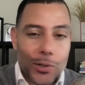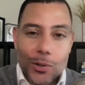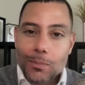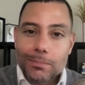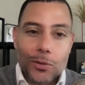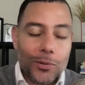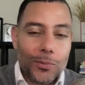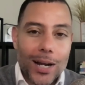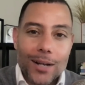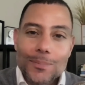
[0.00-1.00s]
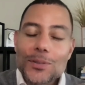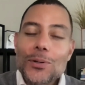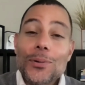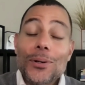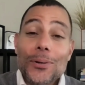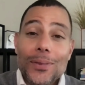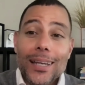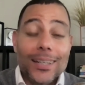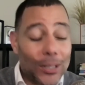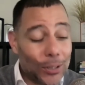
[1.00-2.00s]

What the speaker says: Still moving around, doing her thing,